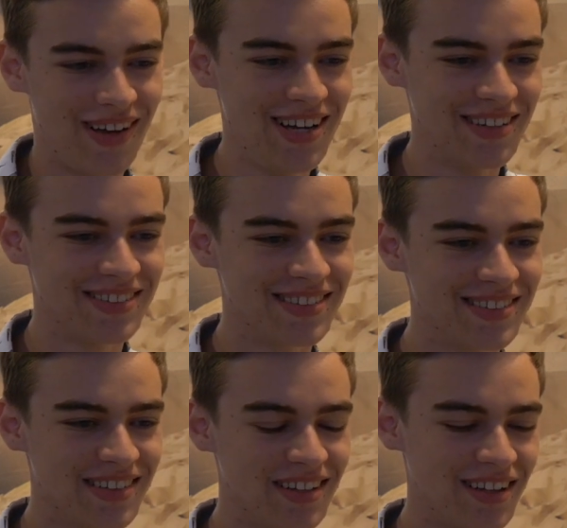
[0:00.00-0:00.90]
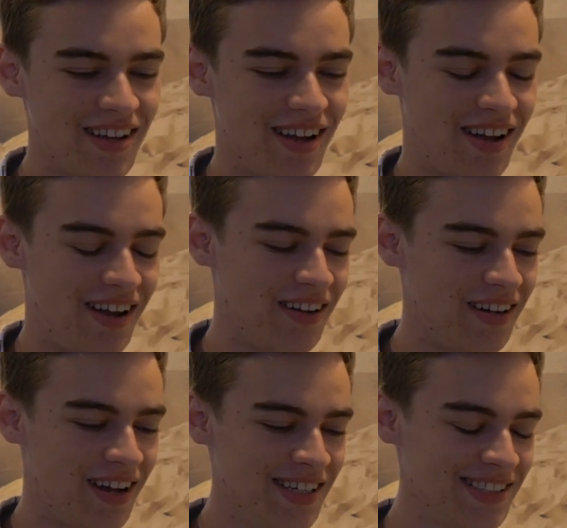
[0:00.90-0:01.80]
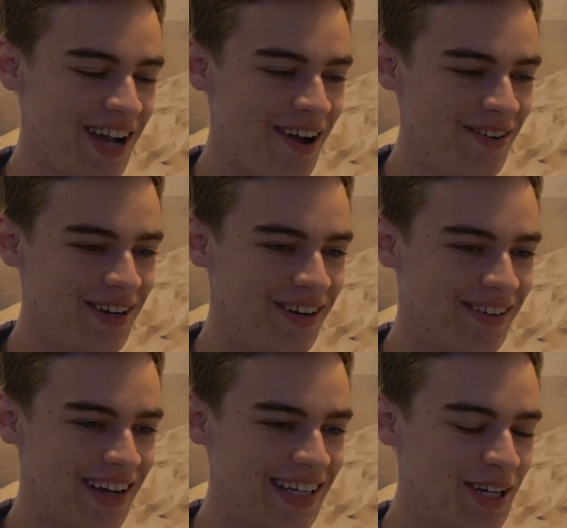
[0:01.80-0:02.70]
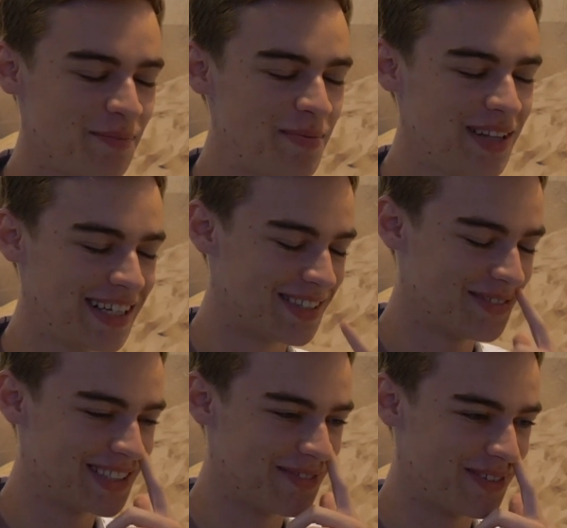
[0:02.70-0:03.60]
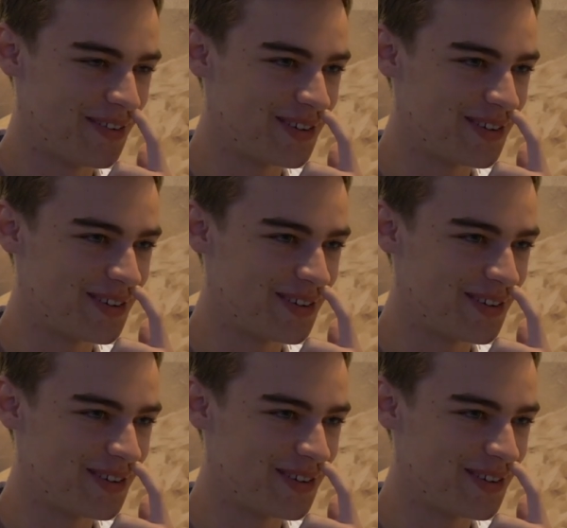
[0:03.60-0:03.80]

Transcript: Uh, honestly, I don't know. I tell people like something different